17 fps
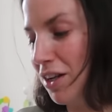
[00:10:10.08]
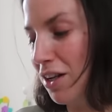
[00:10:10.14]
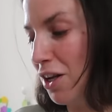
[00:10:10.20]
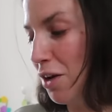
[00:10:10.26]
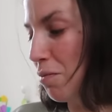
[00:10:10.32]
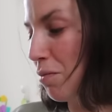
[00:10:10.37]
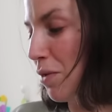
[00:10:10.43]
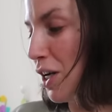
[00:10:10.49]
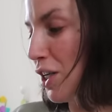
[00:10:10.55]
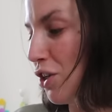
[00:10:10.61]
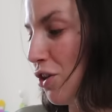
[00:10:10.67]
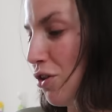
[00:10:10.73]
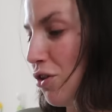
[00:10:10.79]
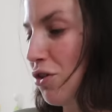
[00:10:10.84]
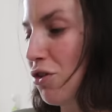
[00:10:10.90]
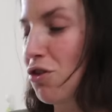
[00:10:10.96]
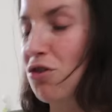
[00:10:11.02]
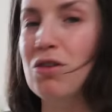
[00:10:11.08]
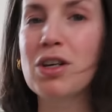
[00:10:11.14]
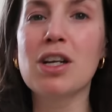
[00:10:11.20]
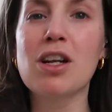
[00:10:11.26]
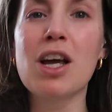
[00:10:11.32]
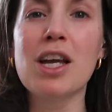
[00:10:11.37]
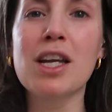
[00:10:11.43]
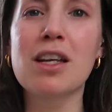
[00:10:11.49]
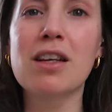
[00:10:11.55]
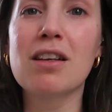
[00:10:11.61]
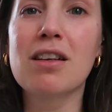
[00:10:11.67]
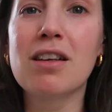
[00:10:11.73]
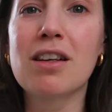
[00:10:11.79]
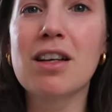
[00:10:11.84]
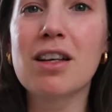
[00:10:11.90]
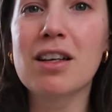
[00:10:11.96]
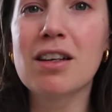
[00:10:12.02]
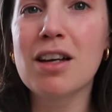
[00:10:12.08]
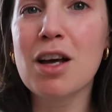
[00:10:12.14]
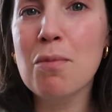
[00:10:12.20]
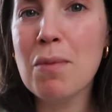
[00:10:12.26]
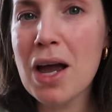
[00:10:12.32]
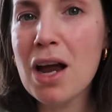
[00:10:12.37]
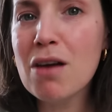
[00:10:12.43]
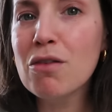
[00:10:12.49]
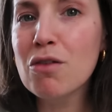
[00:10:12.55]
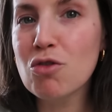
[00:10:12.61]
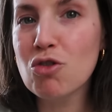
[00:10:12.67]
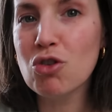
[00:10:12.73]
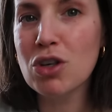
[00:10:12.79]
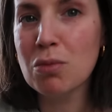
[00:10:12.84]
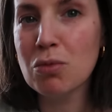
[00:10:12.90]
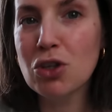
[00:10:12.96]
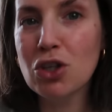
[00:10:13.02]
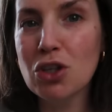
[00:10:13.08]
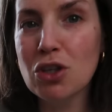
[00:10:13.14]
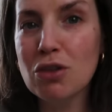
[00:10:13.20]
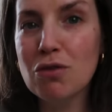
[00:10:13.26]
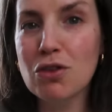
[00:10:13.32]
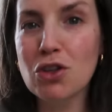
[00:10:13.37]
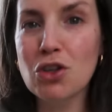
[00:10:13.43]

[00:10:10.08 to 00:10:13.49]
it. Like my dream, like a pair of dream shoes for